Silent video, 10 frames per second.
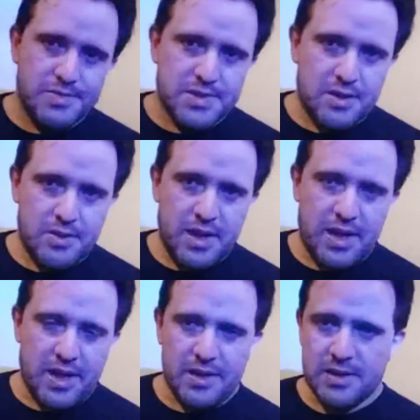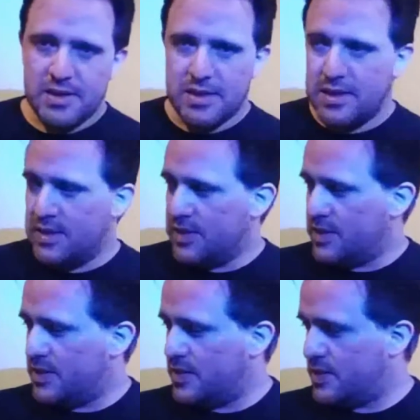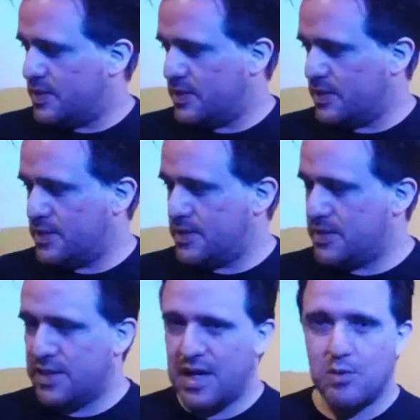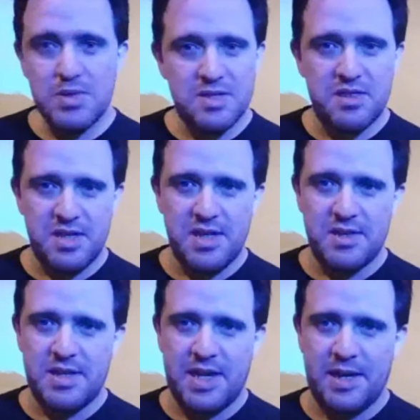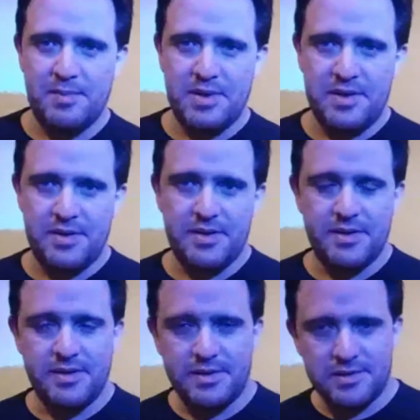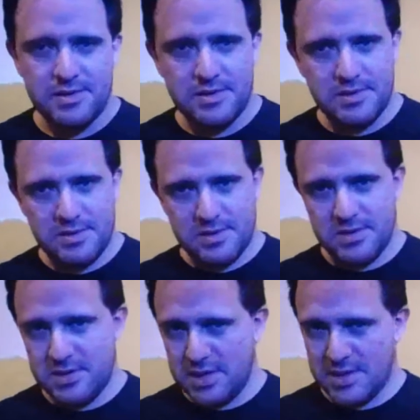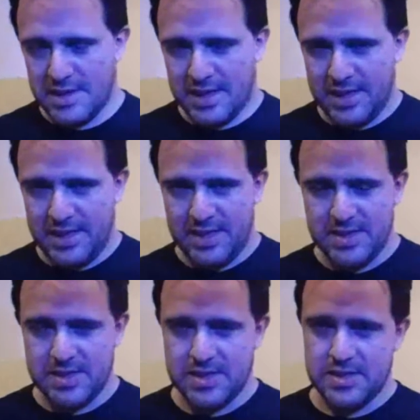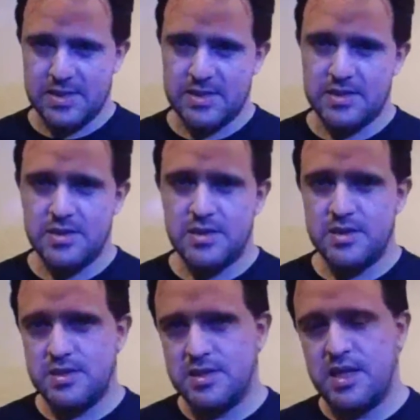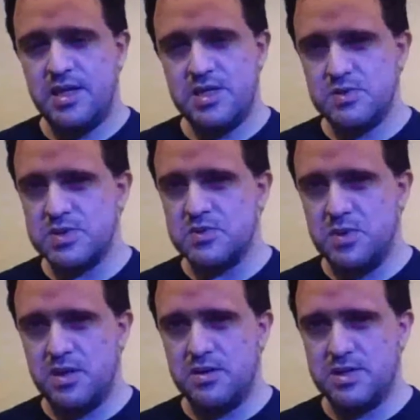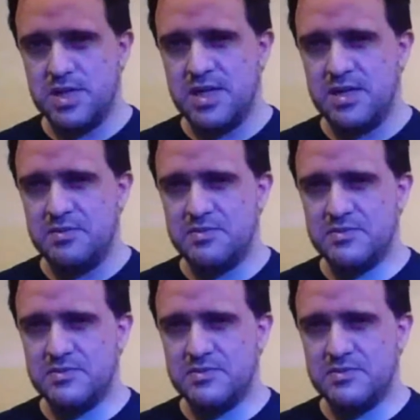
So yeah, that was a thing that happened in the 90s. 90s was a weird time.